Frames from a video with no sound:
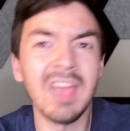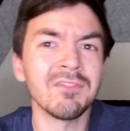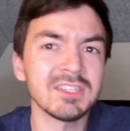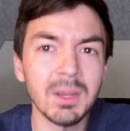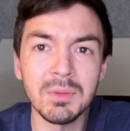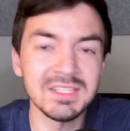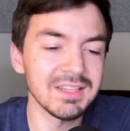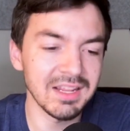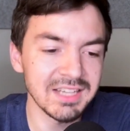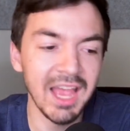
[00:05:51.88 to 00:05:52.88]
And for some reason,
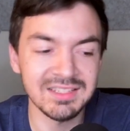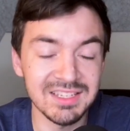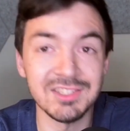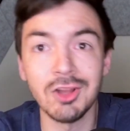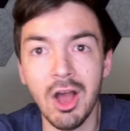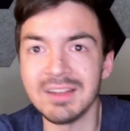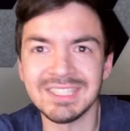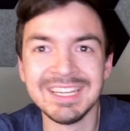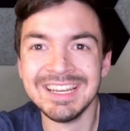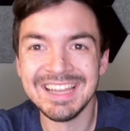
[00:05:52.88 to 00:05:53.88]
that task is
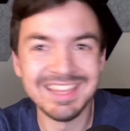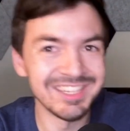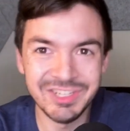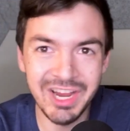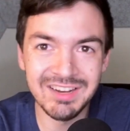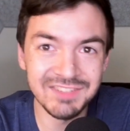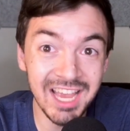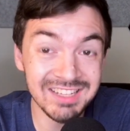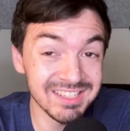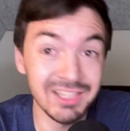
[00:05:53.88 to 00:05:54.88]
not in the chain of
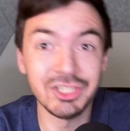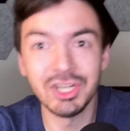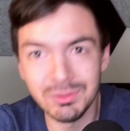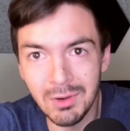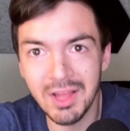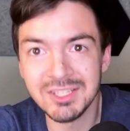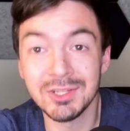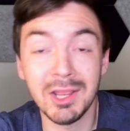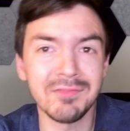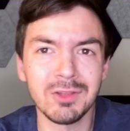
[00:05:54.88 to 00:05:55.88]
tasks that should run. So
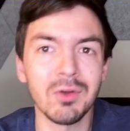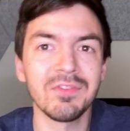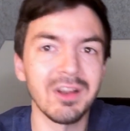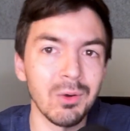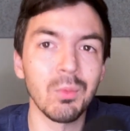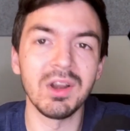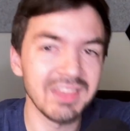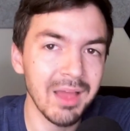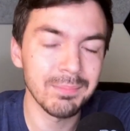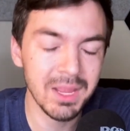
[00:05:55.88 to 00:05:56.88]
now you have to go figure out where
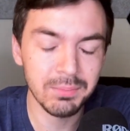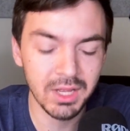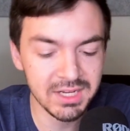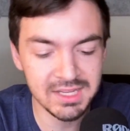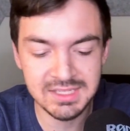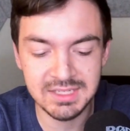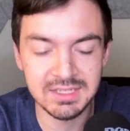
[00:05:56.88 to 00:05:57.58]
that pipeline is.